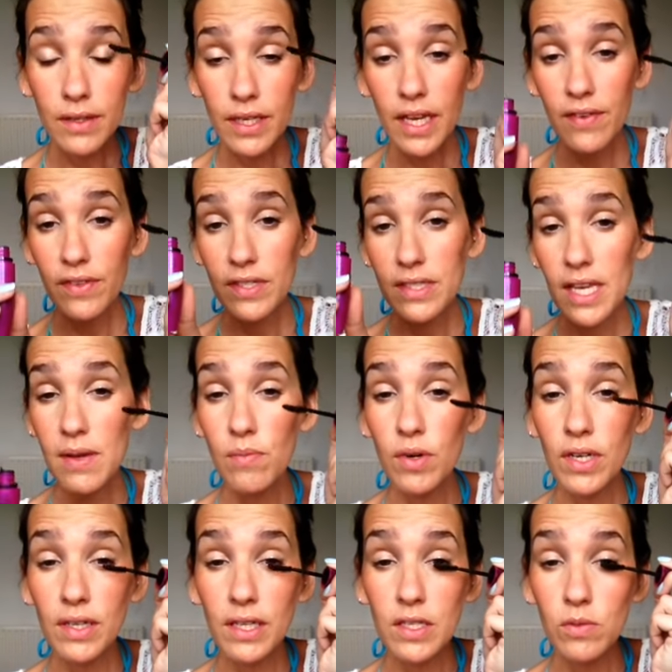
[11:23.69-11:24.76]
They have the same one
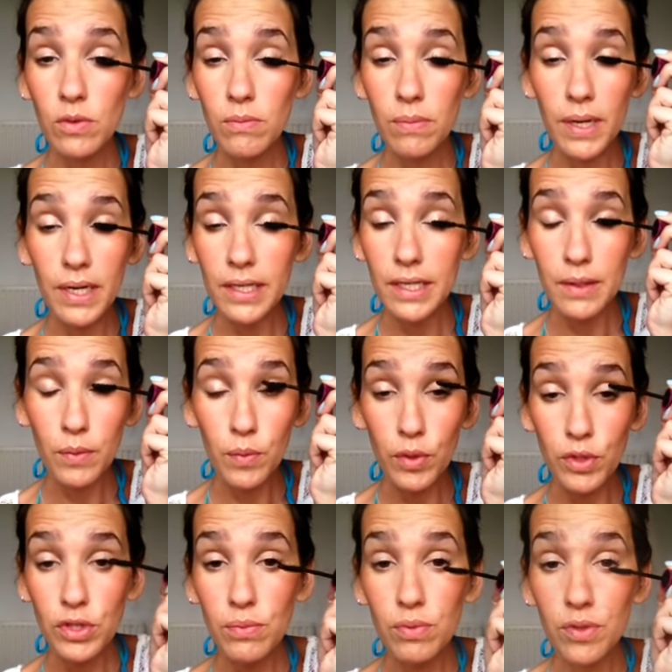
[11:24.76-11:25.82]
in this one, but
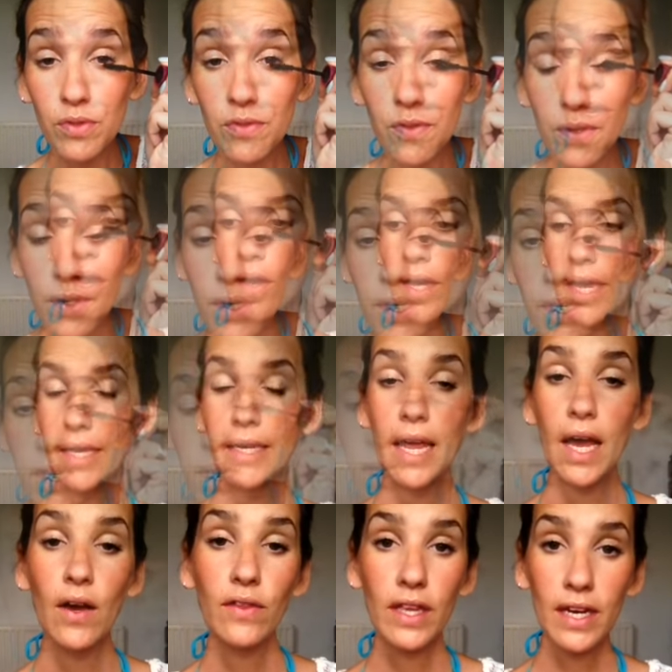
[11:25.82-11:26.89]
waterproof. Okay,
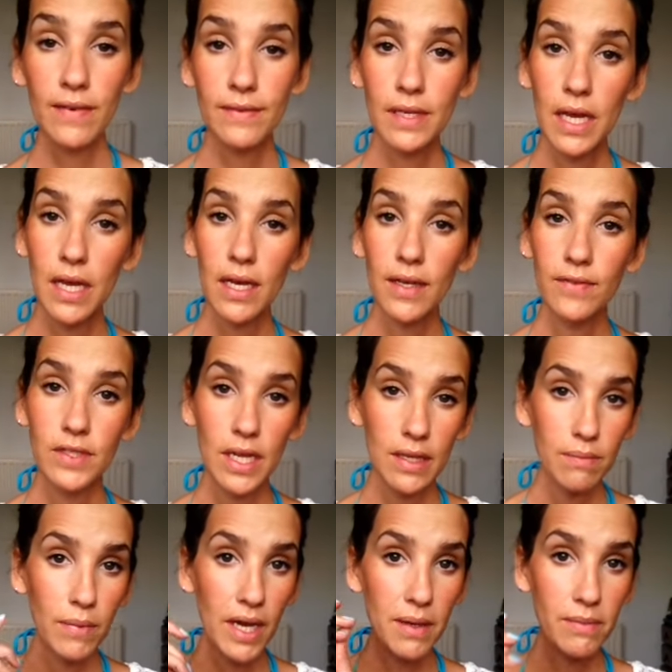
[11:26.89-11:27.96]
now that I've done
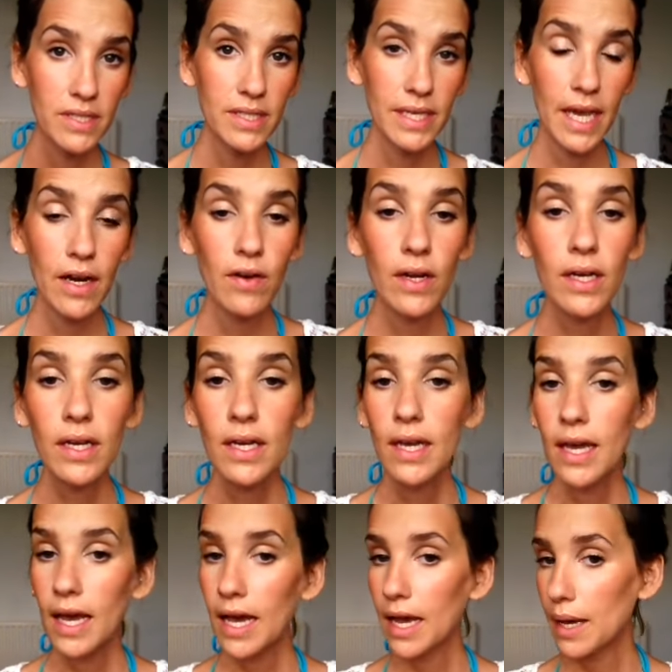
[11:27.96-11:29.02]
my mascara,
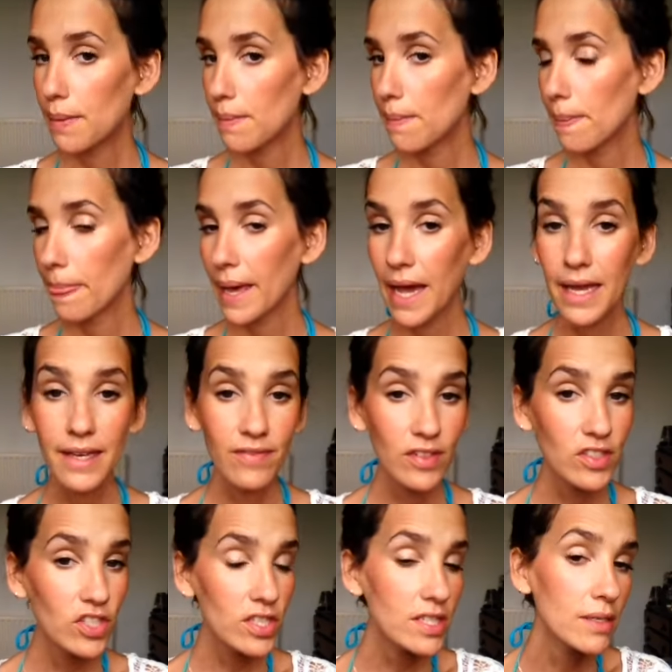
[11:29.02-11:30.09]
I
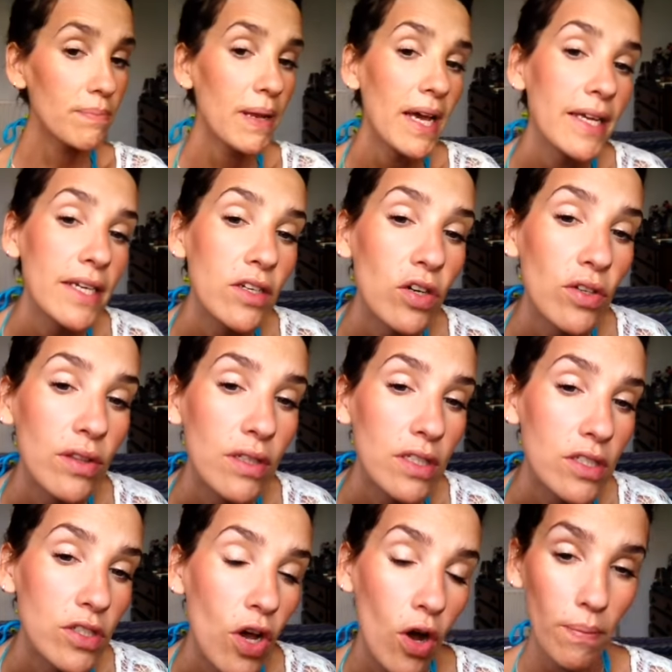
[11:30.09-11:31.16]
just applied it on the
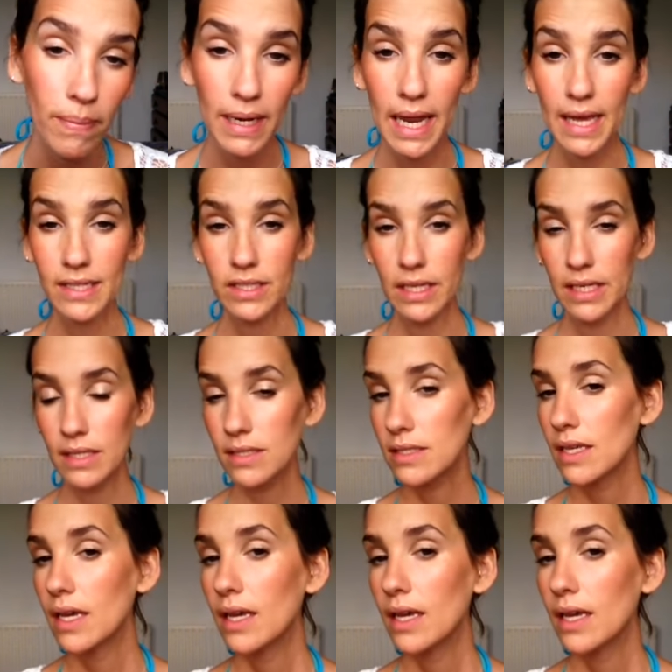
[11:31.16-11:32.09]
top lashes.